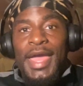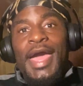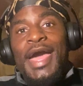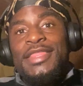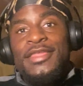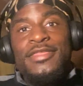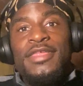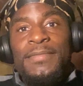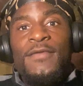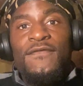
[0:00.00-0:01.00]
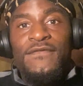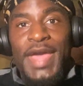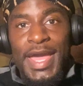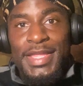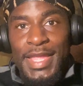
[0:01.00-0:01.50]
at the simple
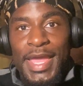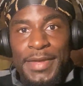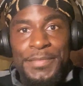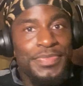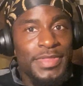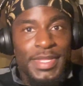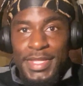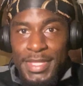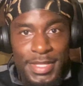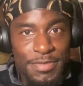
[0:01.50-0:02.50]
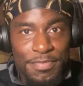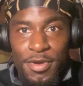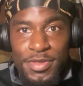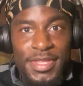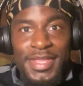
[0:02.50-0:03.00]
fact that this
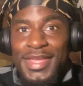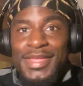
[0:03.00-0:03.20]
person